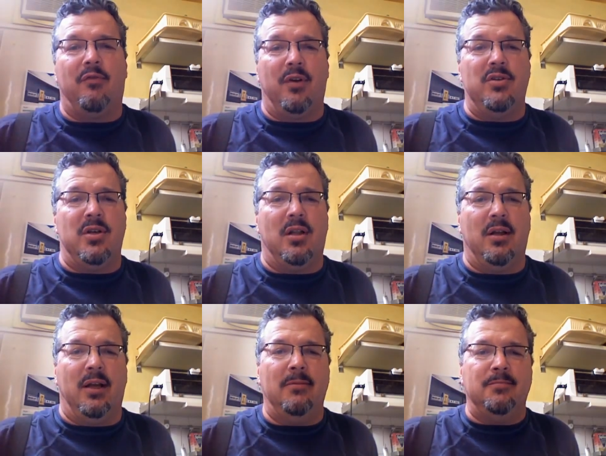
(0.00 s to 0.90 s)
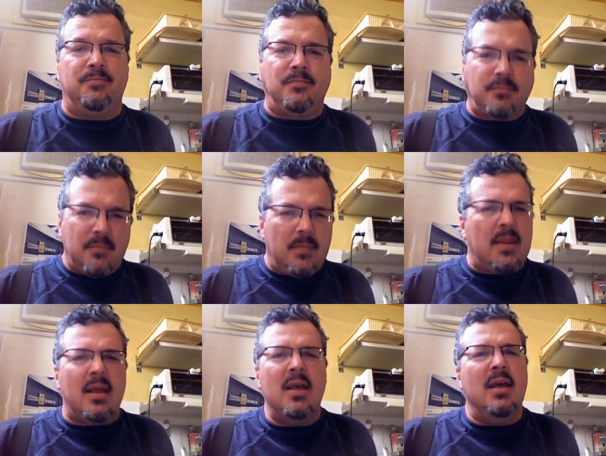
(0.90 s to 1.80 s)
fragility.
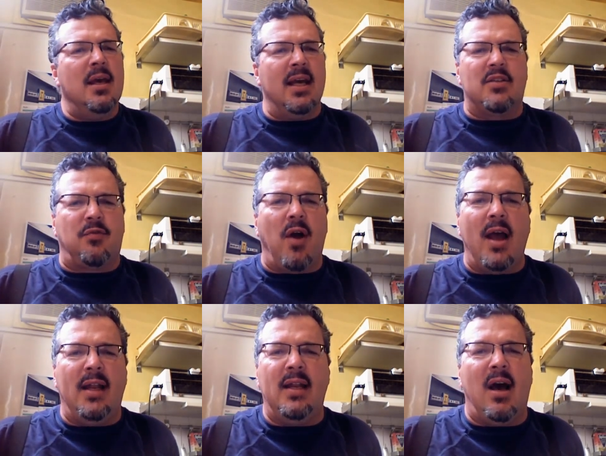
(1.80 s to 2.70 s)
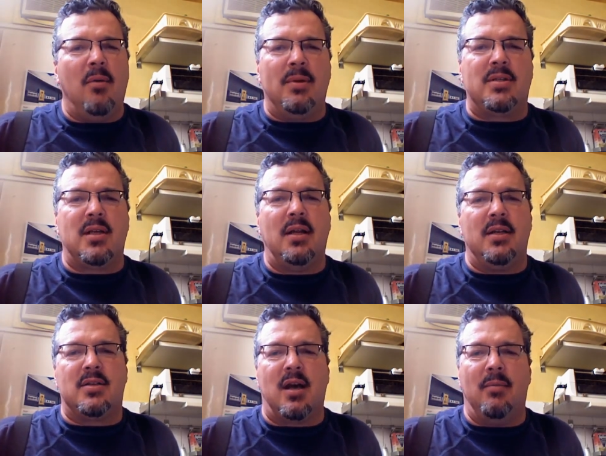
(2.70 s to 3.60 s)
It's Friday now, but
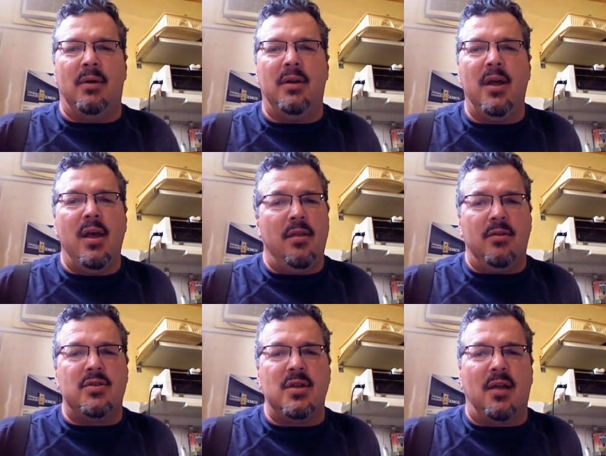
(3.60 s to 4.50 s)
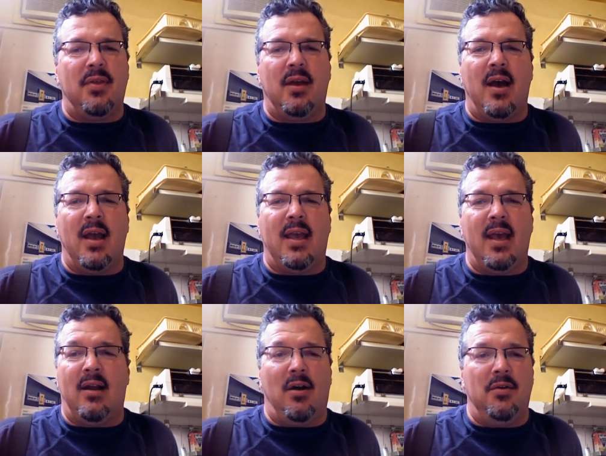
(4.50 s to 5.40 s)
Sunday's coming. There's nothing I
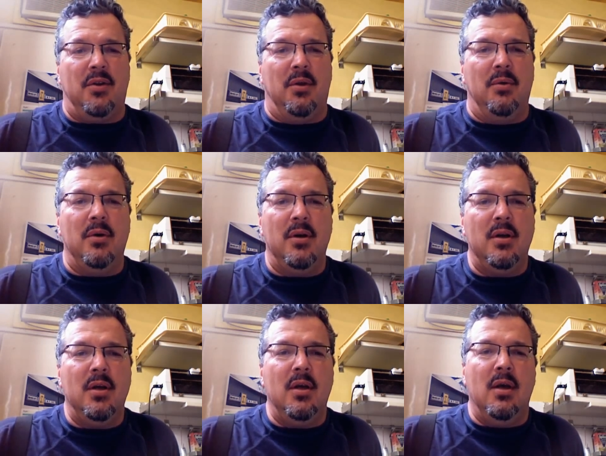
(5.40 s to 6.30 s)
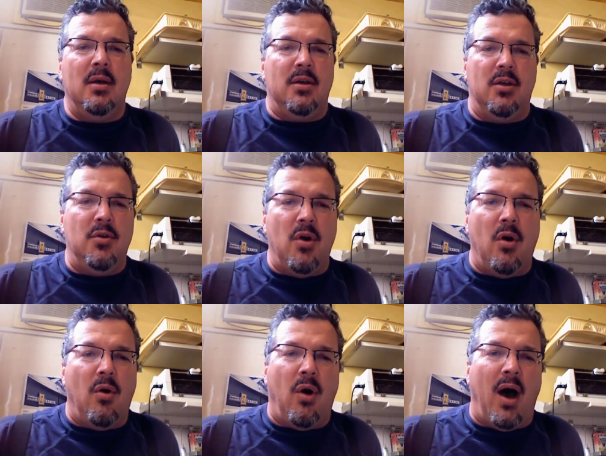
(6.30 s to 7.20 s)
cannot do. You
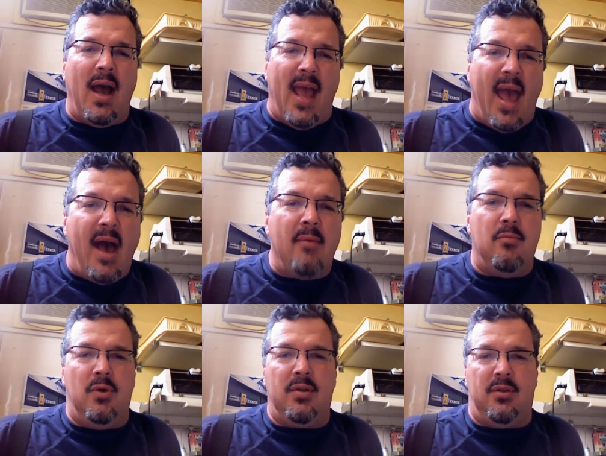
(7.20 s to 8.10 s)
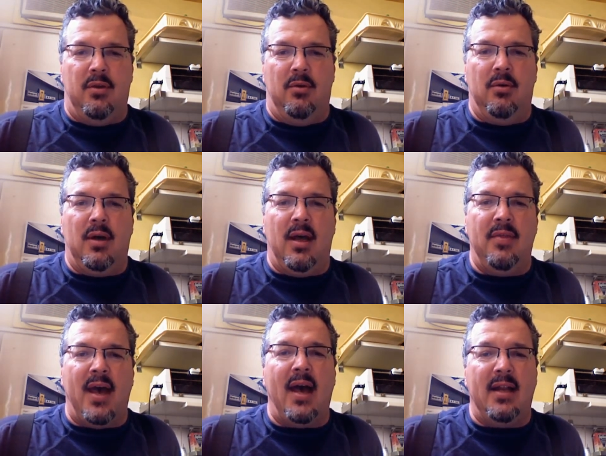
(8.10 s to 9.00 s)
know I am with you, and
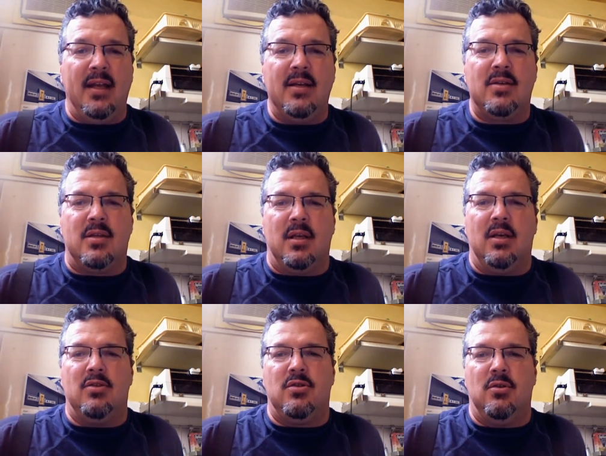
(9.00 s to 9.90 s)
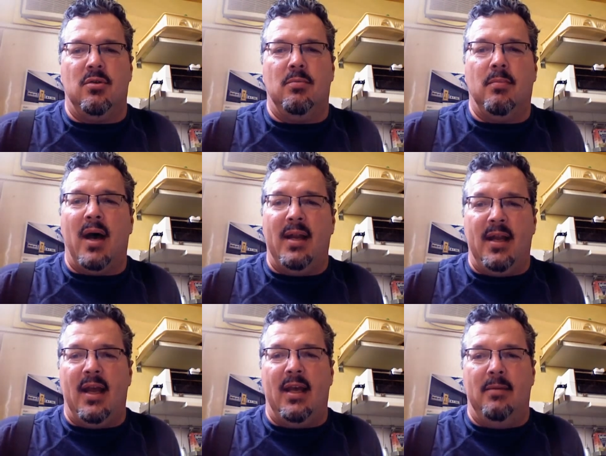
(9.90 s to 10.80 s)
that is the issue. My
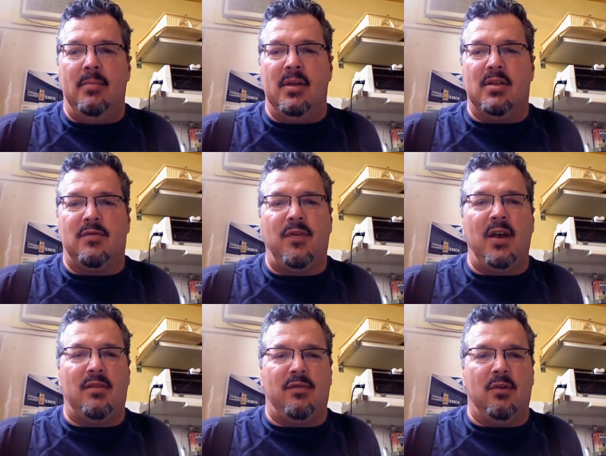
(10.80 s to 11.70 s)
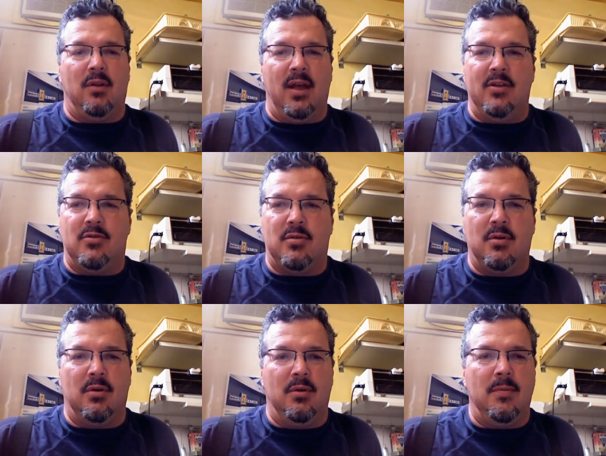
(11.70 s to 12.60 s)
name is faithful and
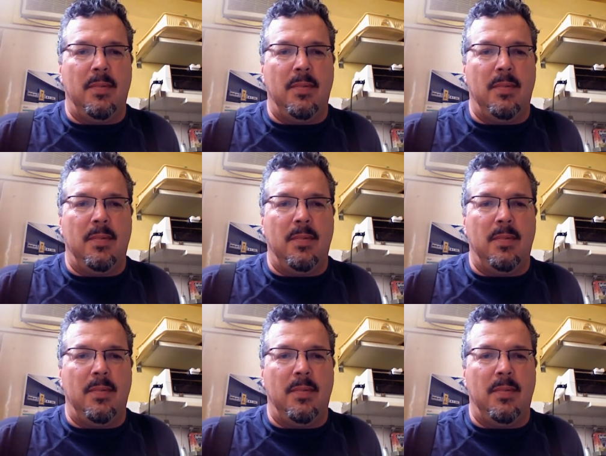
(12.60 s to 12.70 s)
true.